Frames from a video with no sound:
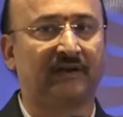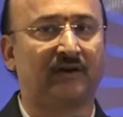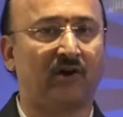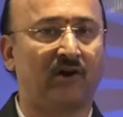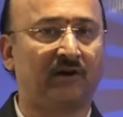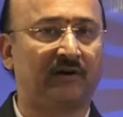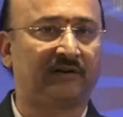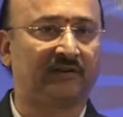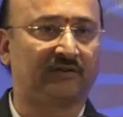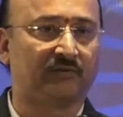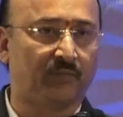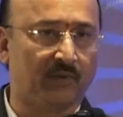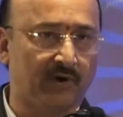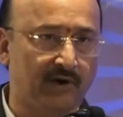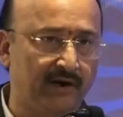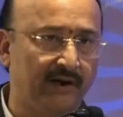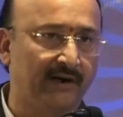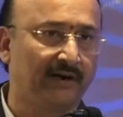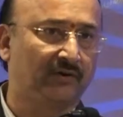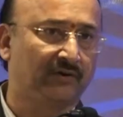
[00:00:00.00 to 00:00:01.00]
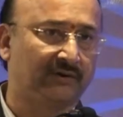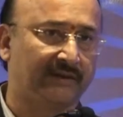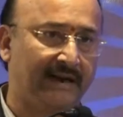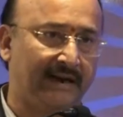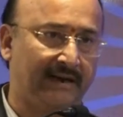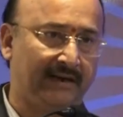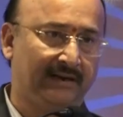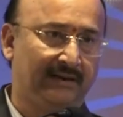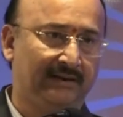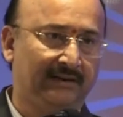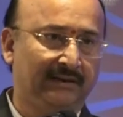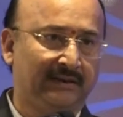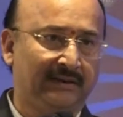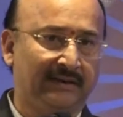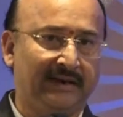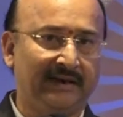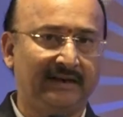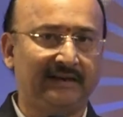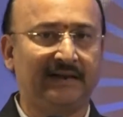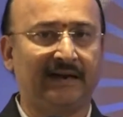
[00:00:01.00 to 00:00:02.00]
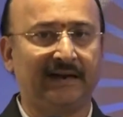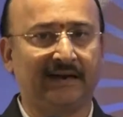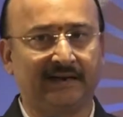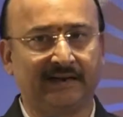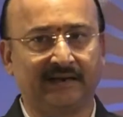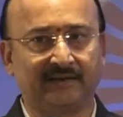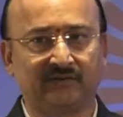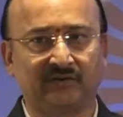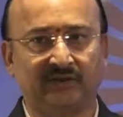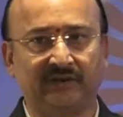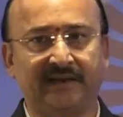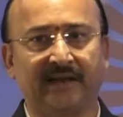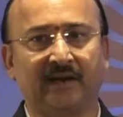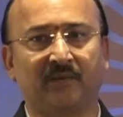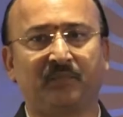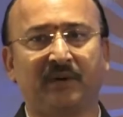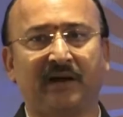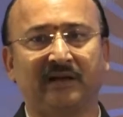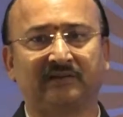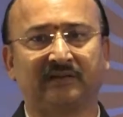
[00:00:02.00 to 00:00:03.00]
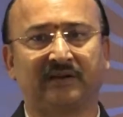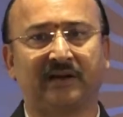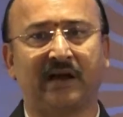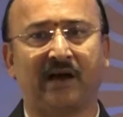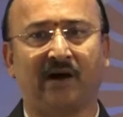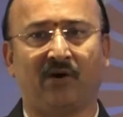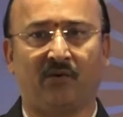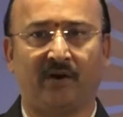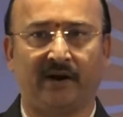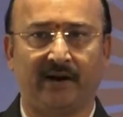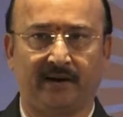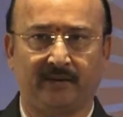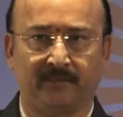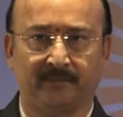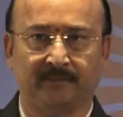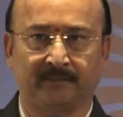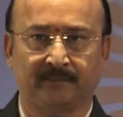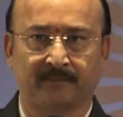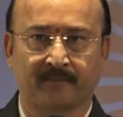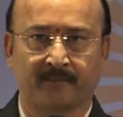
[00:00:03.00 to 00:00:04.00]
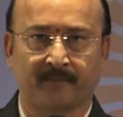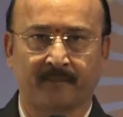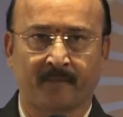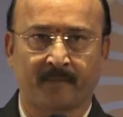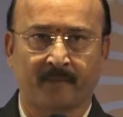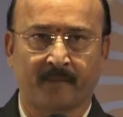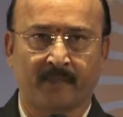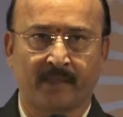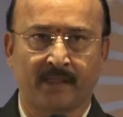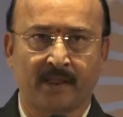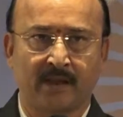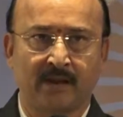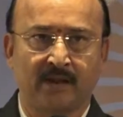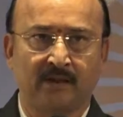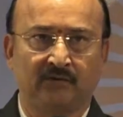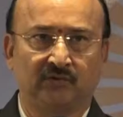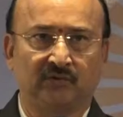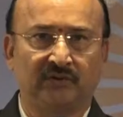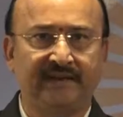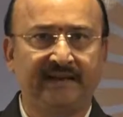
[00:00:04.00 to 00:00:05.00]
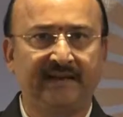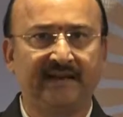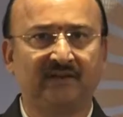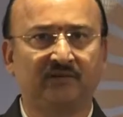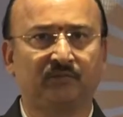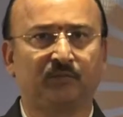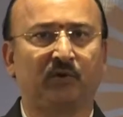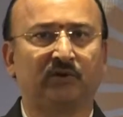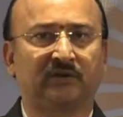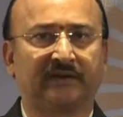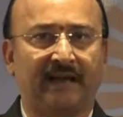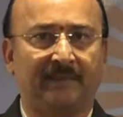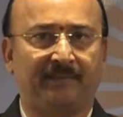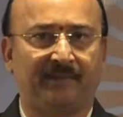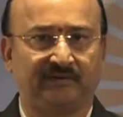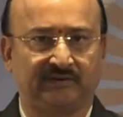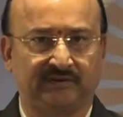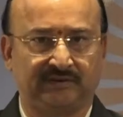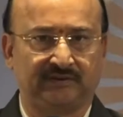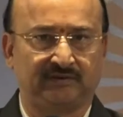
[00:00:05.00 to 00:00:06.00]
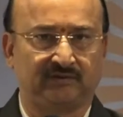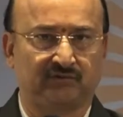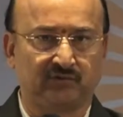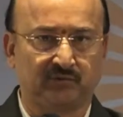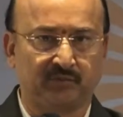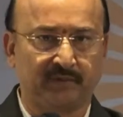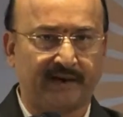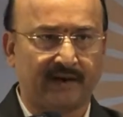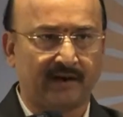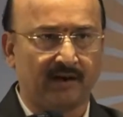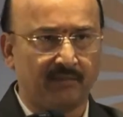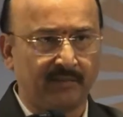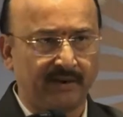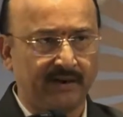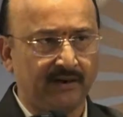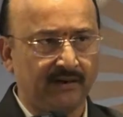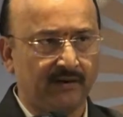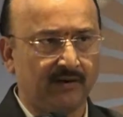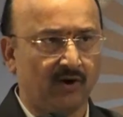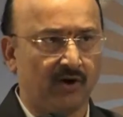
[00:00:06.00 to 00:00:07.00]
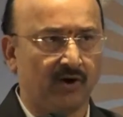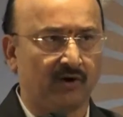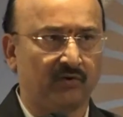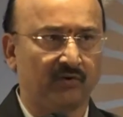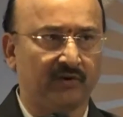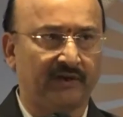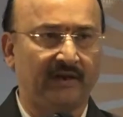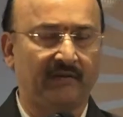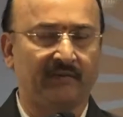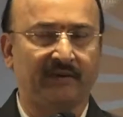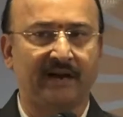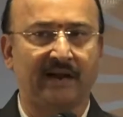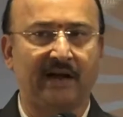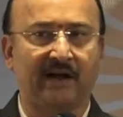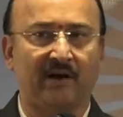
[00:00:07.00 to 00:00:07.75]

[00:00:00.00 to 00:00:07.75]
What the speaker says: are not responding to that, in that case he can pass an award. So he has both capacities, to recommend or to give an